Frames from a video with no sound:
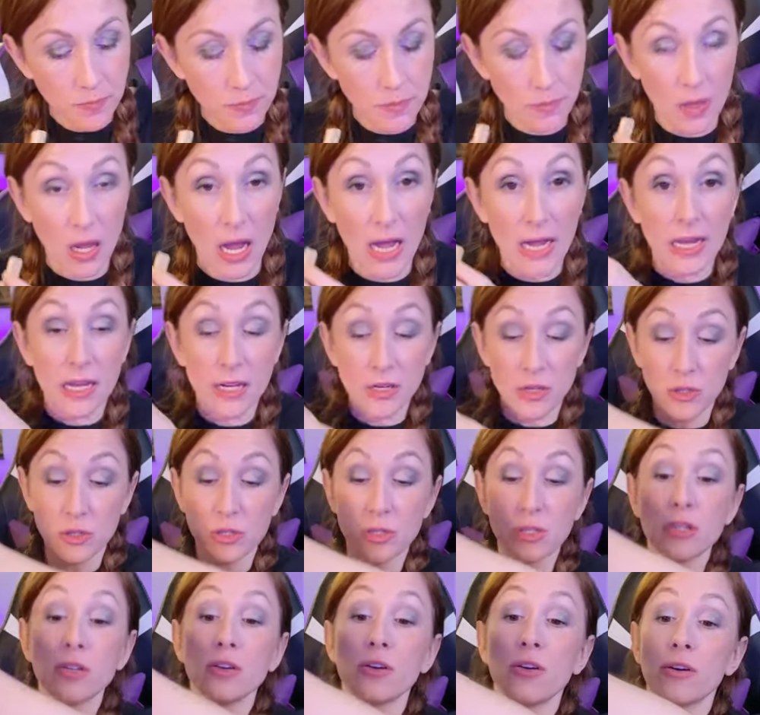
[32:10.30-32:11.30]
I got,
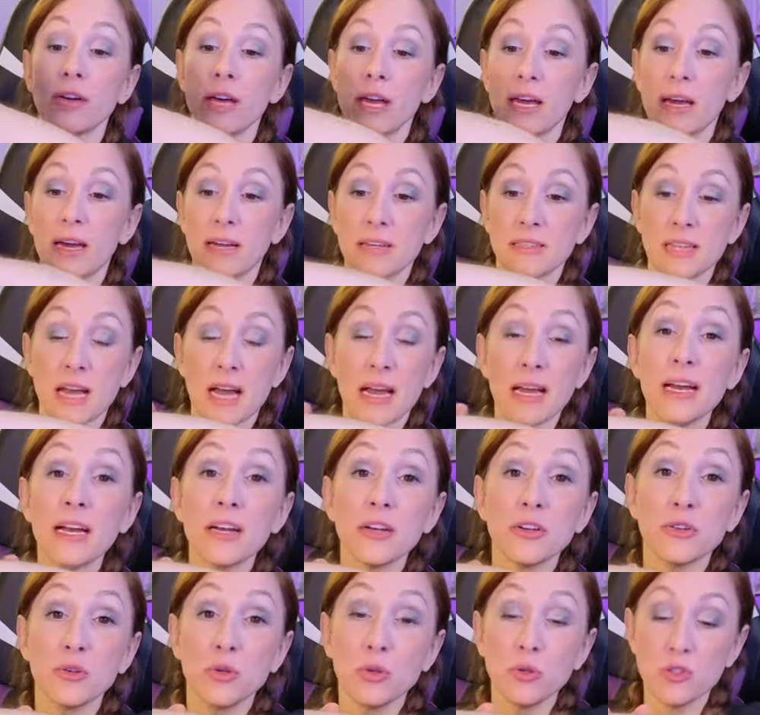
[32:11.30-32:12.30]
okay guys, I got
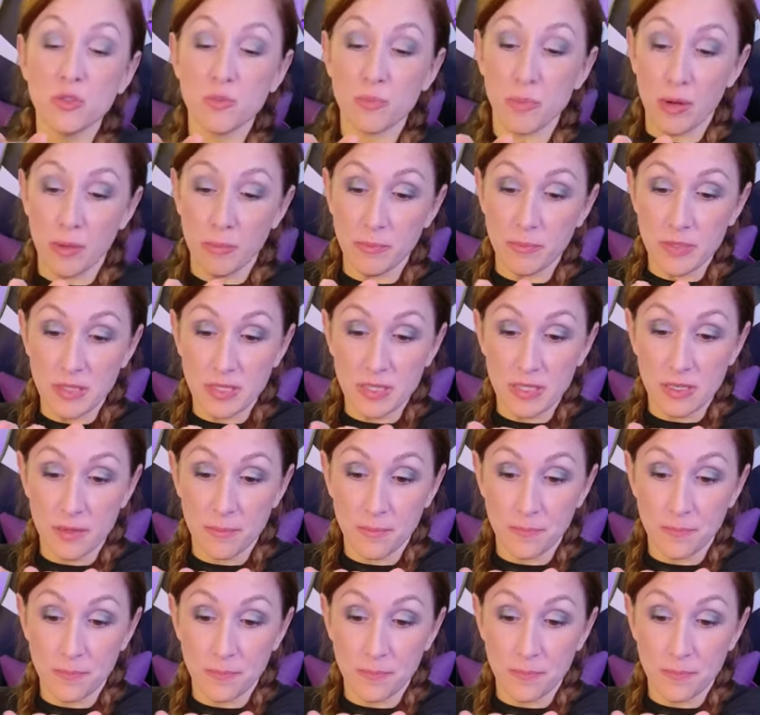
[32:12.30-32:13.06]
goosebumps.